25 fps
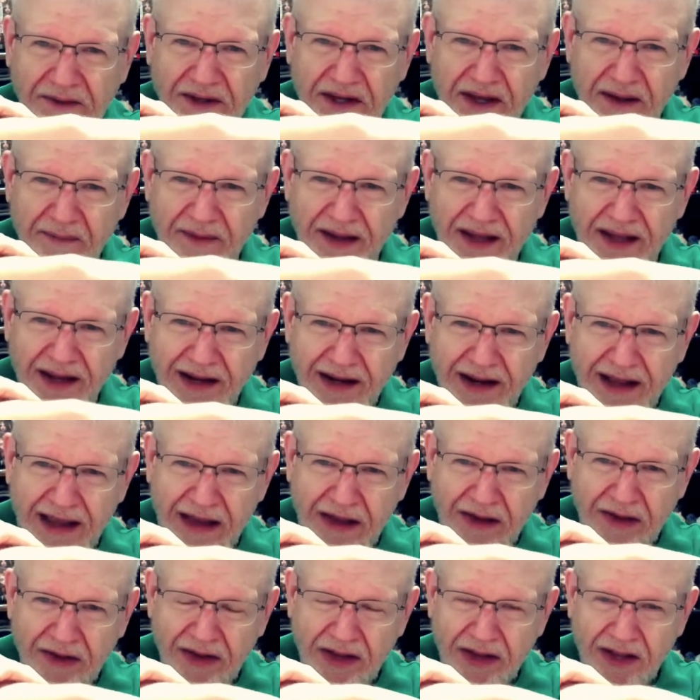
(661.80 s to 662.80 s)
come on
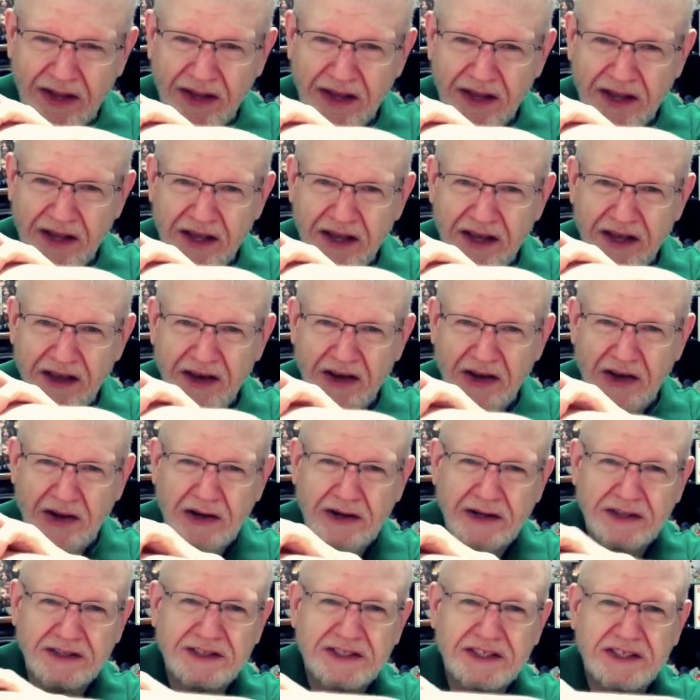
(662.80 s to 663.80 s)
now,
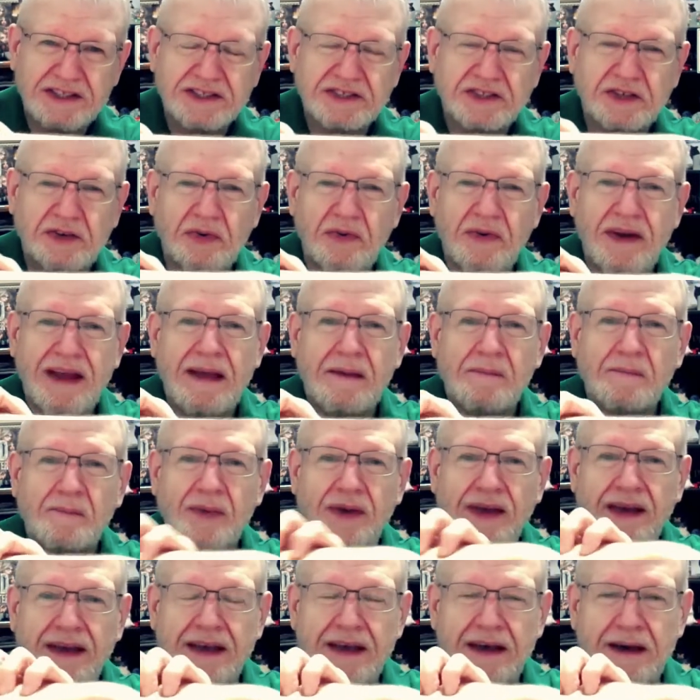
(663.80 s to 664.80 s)
are just
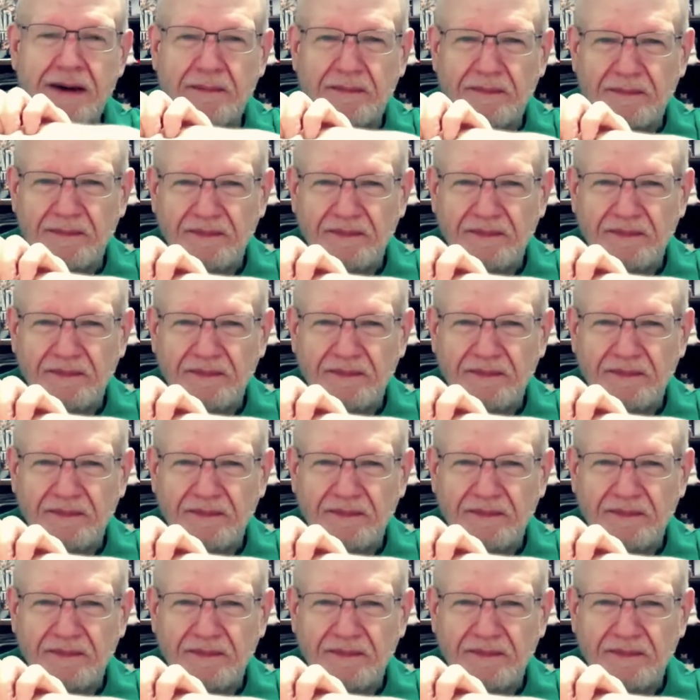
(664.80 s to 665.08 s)
cramping up.